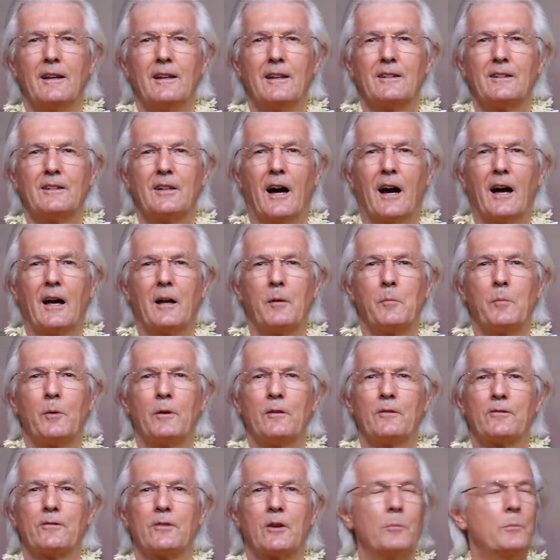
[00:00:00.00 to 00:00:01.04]
time
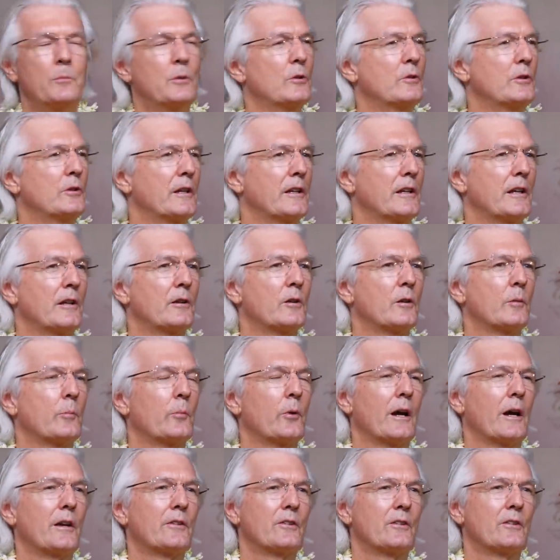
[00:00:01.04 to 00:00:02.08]
of communion in her
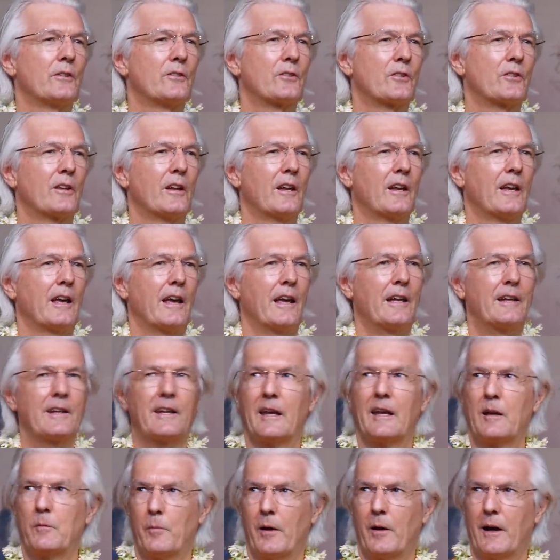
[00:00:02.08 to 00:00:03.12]
presence and
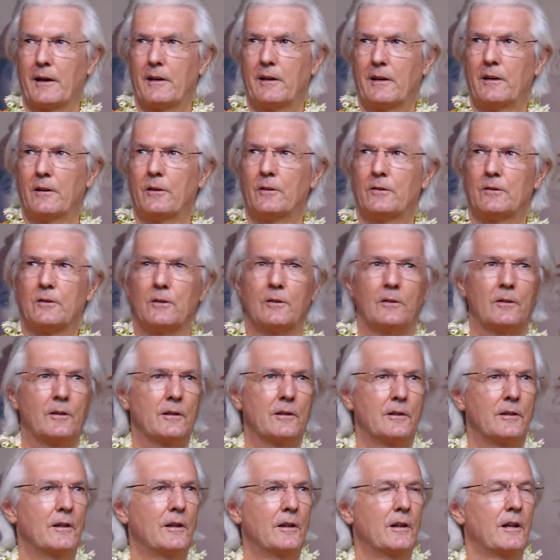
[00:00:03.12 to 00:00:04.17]
came back here to
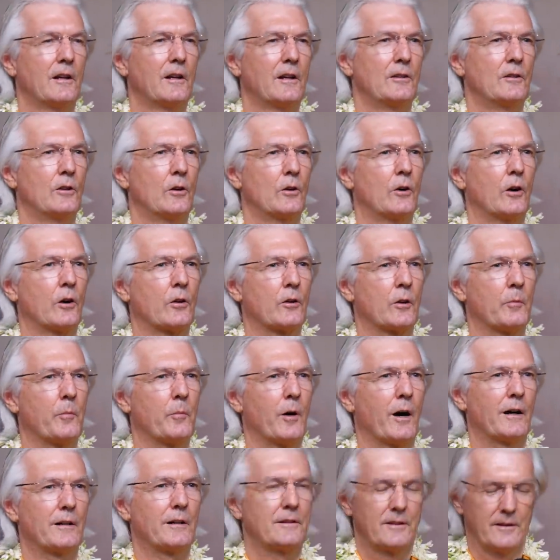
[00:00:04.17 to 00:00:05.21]
the Yogoda
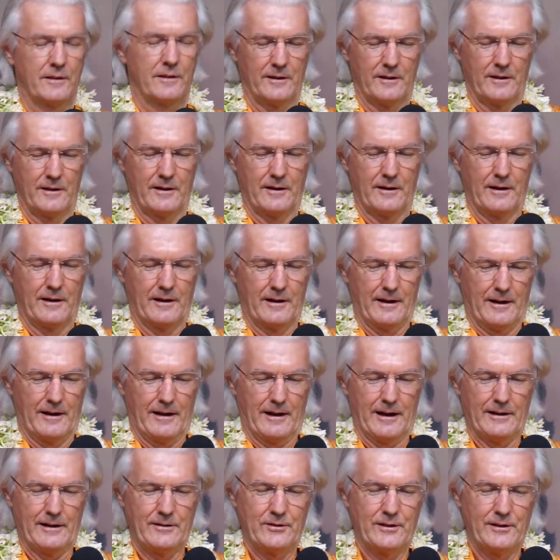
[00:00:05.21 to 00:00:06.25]
Mat.
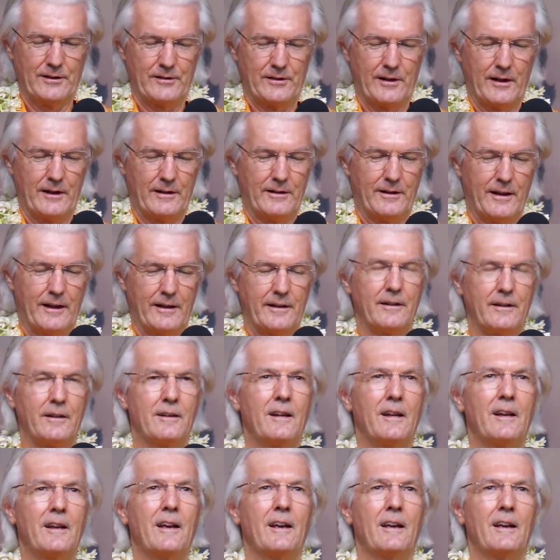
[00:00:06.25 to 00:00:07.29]
And she said, then
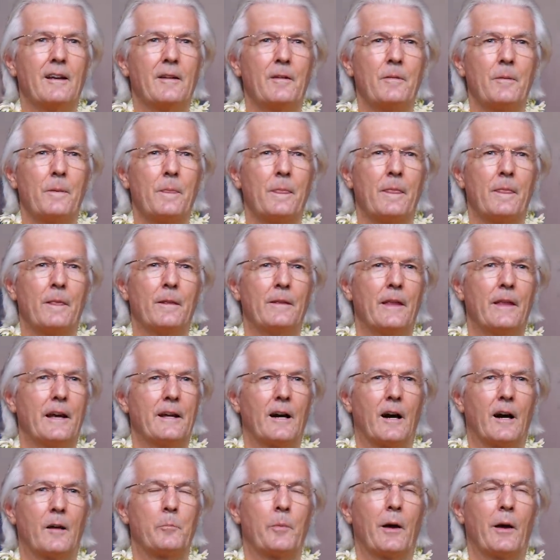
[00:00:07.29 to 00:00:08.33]
they
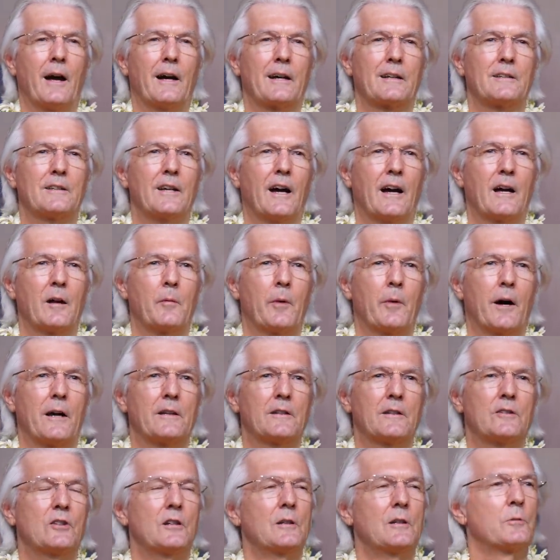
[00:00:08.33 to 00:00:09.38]
got back. Daya
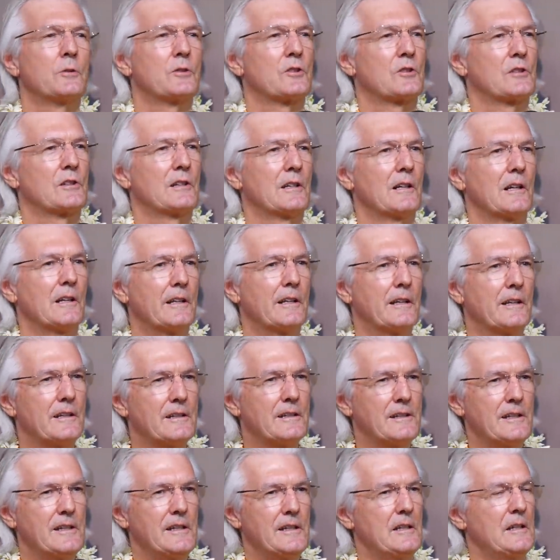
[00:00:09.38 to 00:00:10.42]
Mataji was still in a
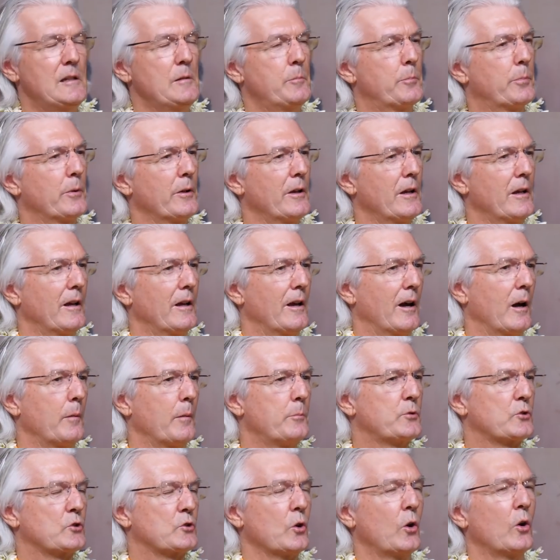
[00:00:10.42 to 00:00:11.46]
deep,
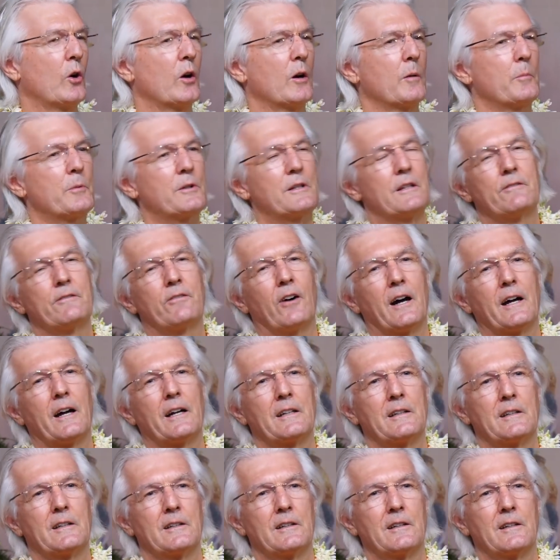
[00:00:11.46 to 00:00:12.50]
absorbed
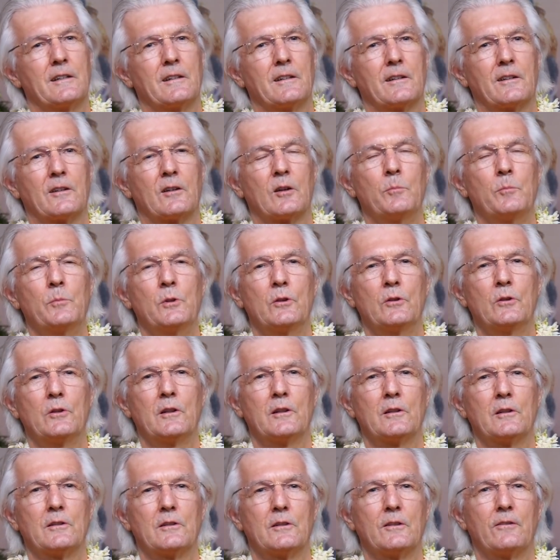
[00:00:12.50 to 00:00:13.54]
divine
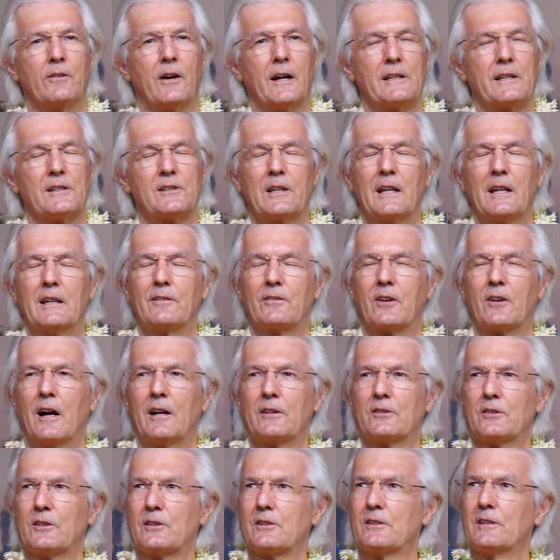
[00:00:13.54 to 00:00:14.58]
communion, divine state of
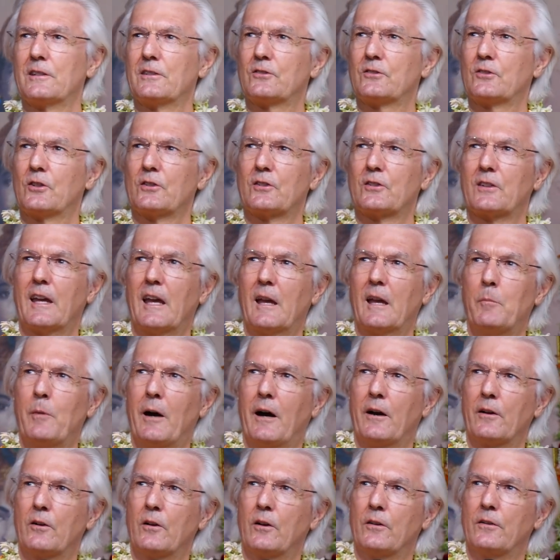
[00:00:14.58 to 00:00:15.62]
consciousness, just came
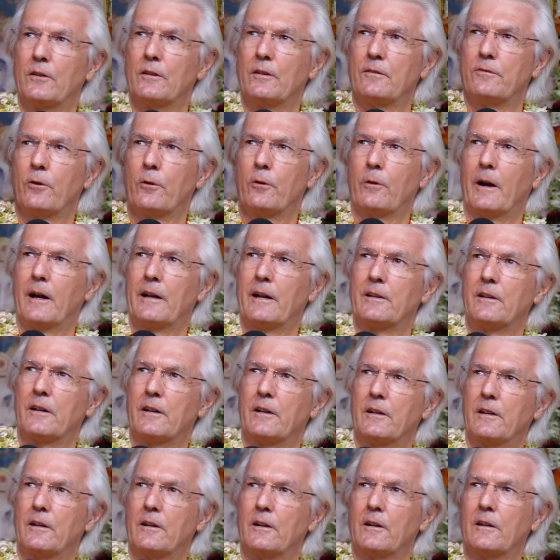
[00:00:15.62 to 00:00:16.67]
out on the veranda
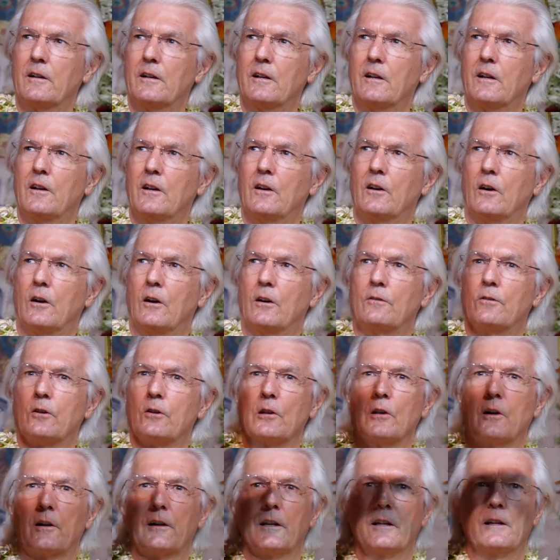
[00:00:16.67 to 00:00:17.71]
here,
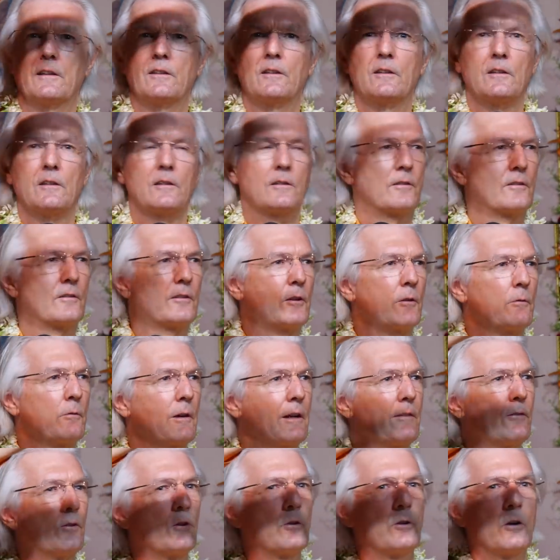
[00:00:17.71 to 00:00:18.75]
overlooking the, the
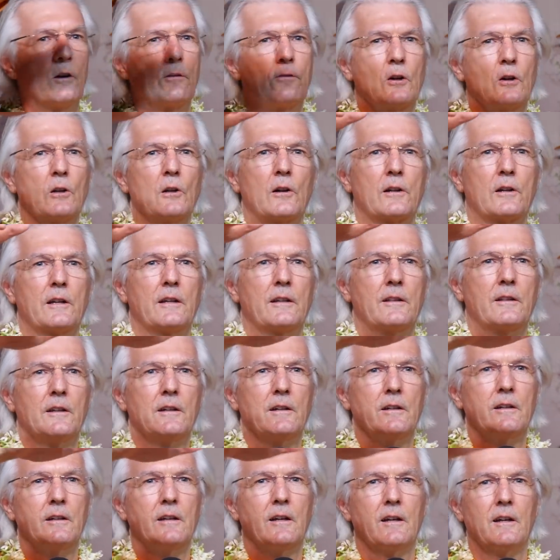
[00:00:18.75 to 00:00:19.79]
river, overlooking
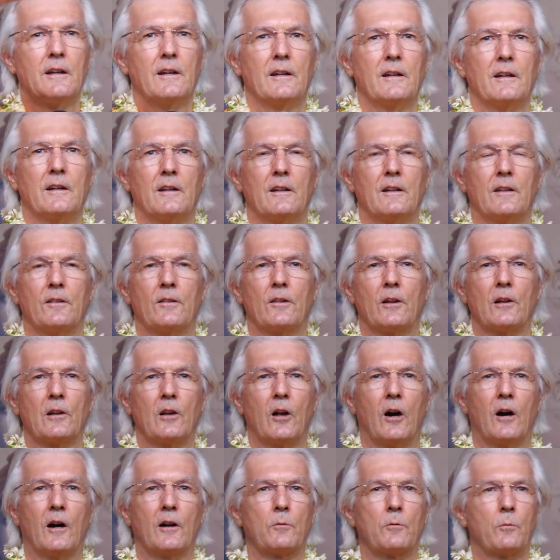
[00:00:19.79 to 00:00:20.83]
the, the
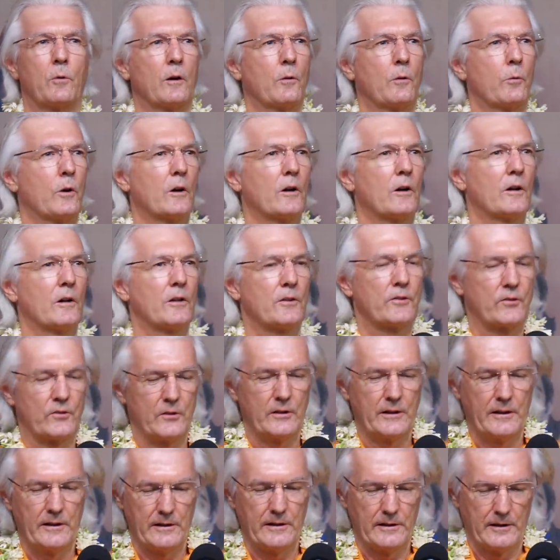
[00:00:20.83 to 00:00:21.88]
lawn where we're all
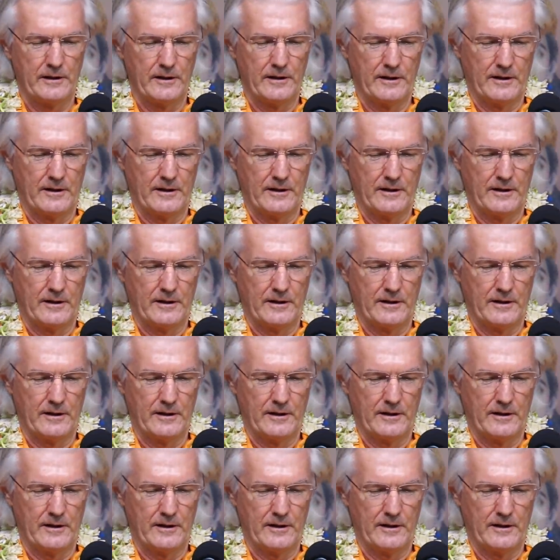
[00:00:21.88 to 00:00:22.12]
seated.